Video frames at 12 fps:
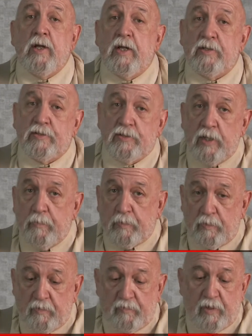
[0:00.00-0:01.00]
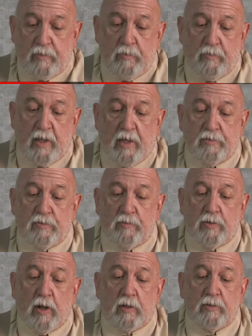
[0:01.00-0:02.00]
it's cheaper if they do that. So
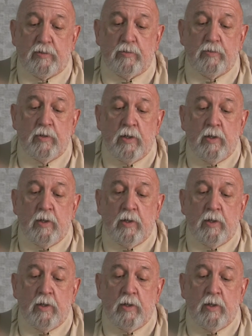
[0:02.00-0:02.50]
talk to